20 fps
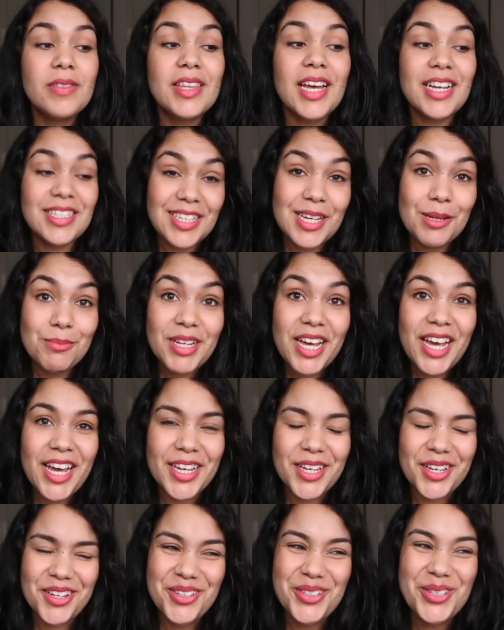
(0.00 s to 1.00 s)
That same
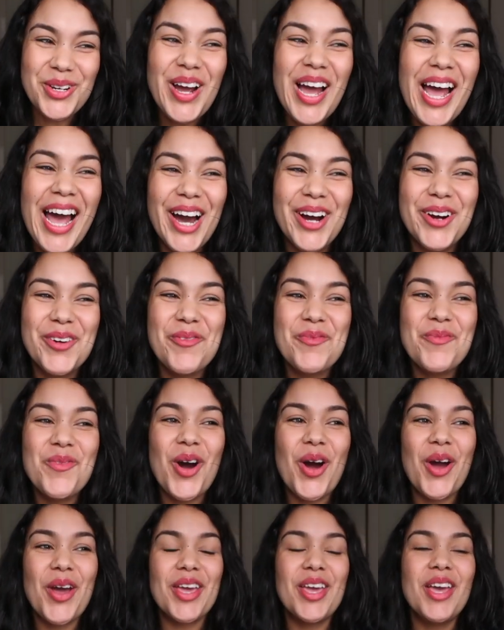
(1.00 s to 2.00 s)
day as well,
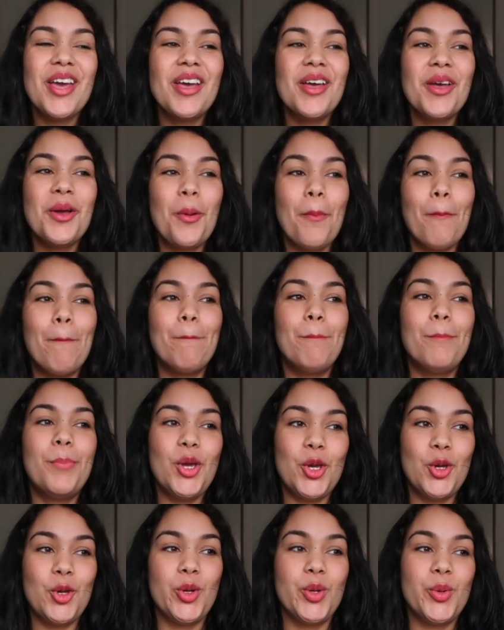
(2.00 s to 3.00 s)
my
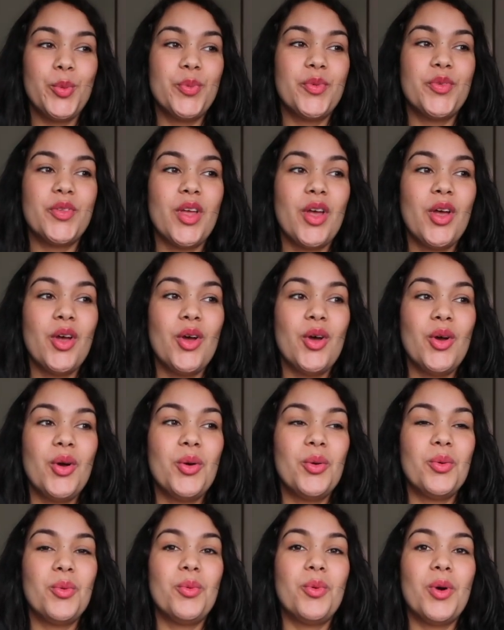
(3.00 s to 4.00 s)
boobs
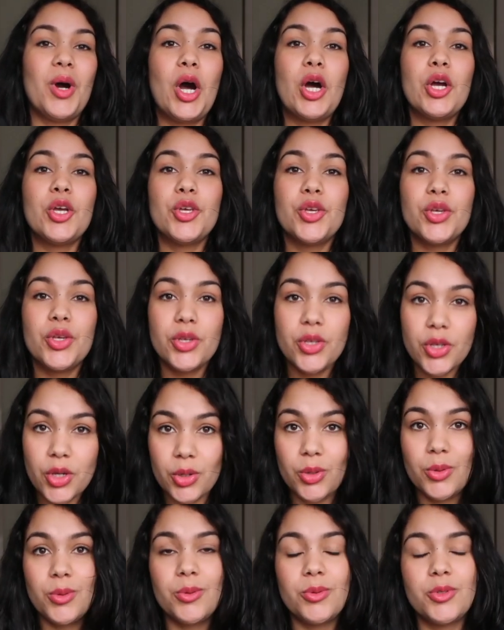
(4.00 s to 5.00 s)
were
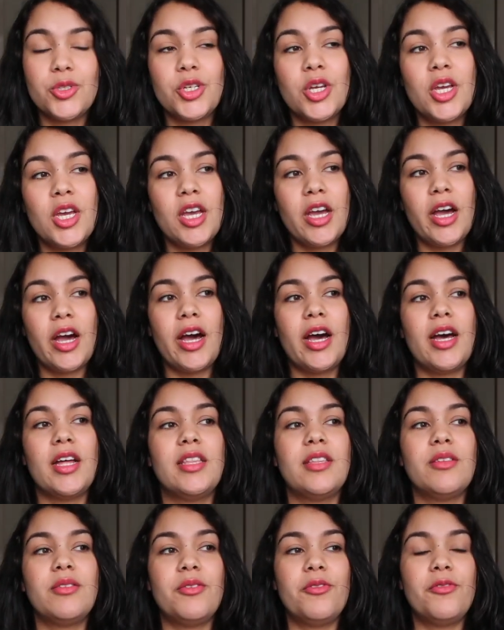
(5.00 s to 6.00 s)
huge
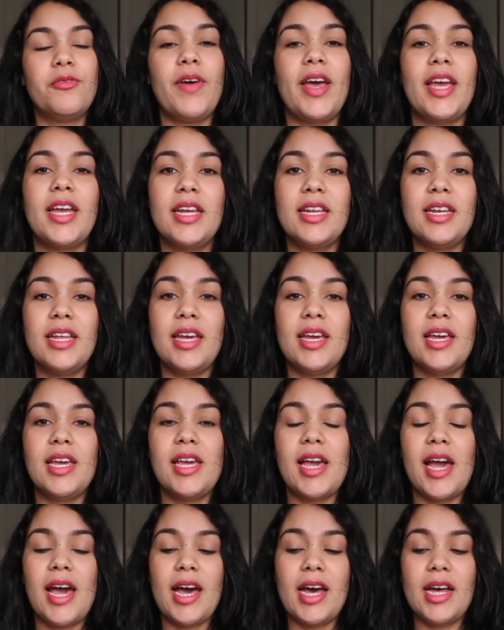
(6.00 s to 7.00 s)
and they were
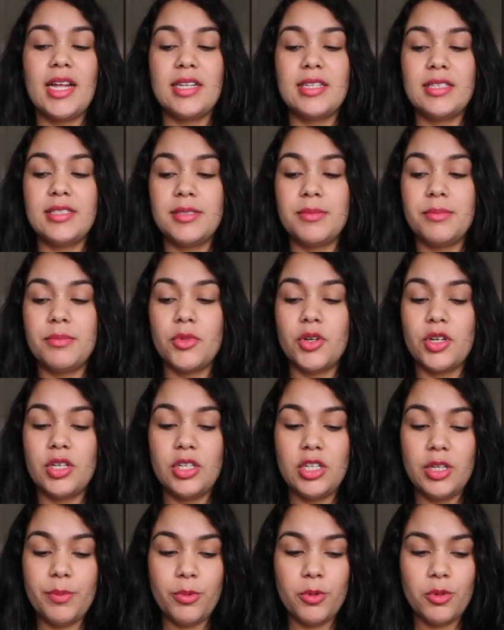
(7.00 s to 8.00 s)
veiny and my
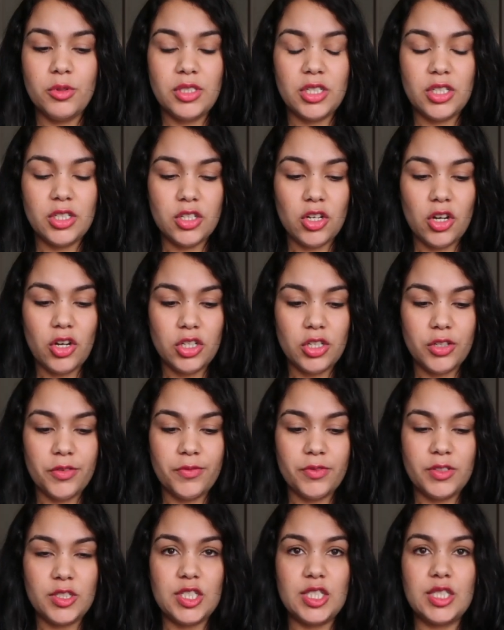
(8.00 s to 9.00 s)
nipples had kind
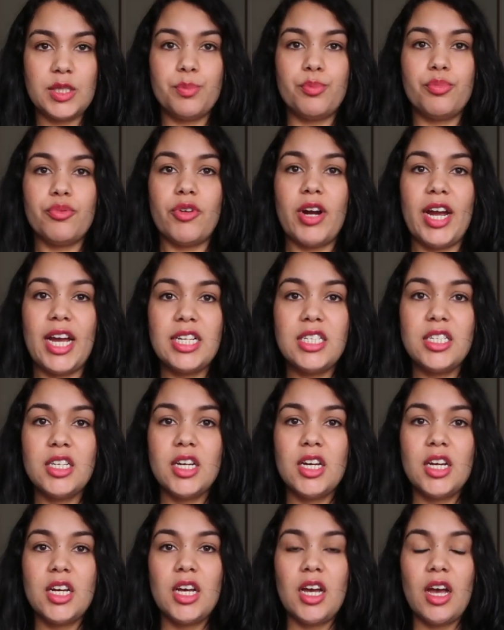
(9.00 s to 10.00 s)
of spread
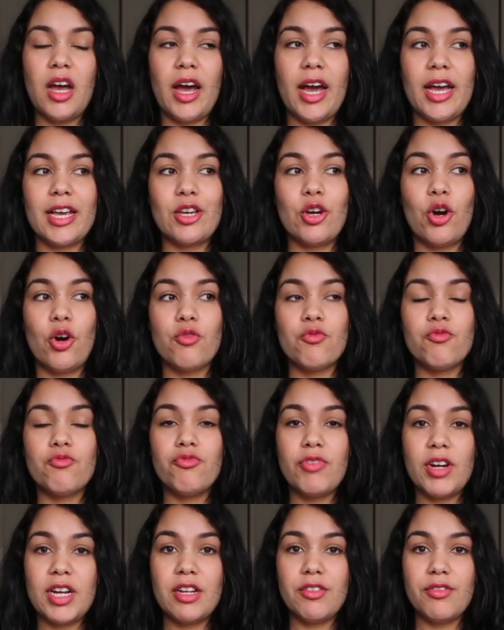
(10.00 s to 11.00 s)
and got
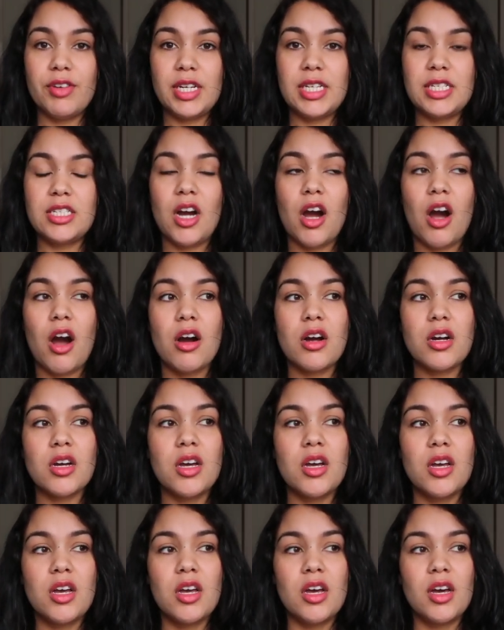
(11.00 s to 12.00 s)
really, really
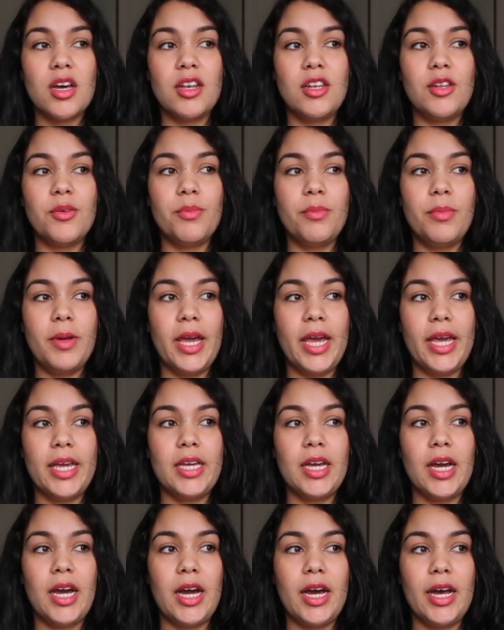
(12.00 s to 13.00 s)
dark and
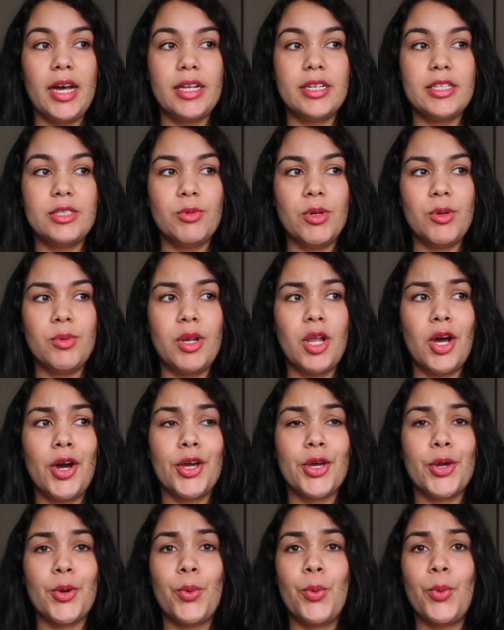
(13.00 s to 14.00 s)
lumpy. And we were
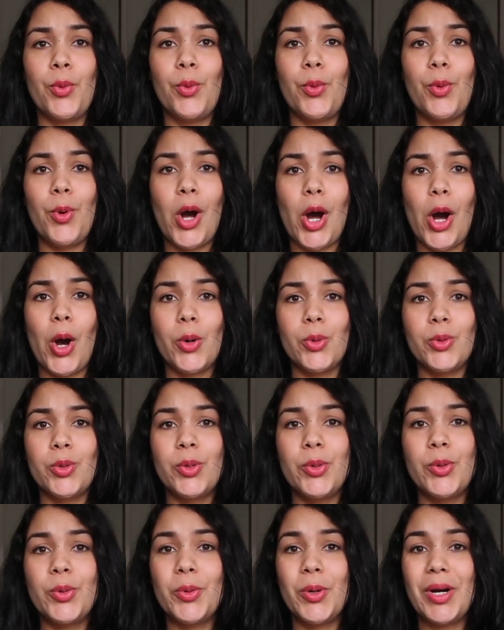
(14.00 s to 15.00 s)
like, whoa,
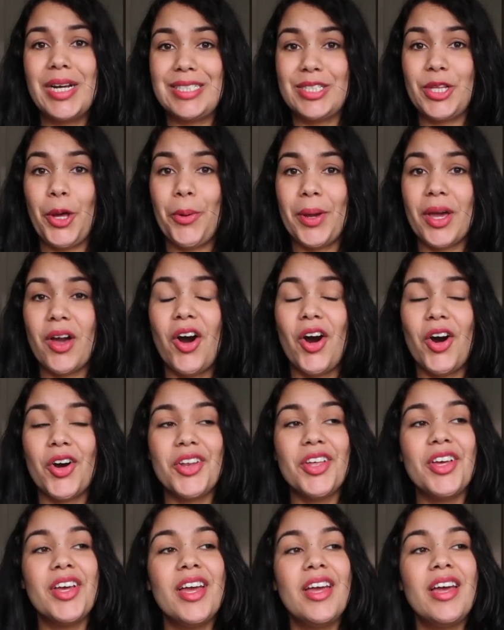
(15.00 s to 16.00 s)
what is going
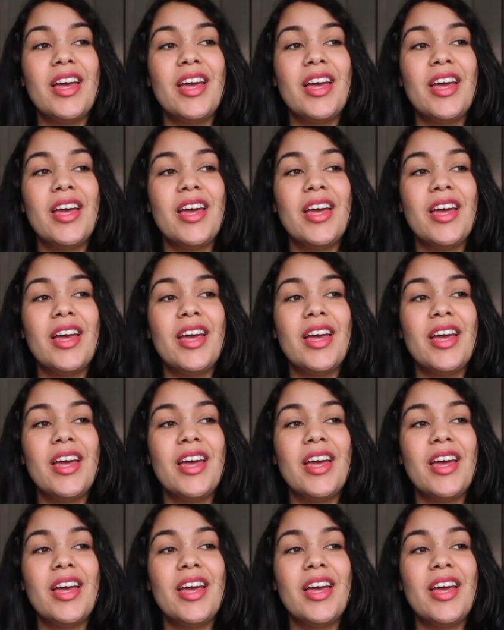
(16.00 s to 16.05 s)
on?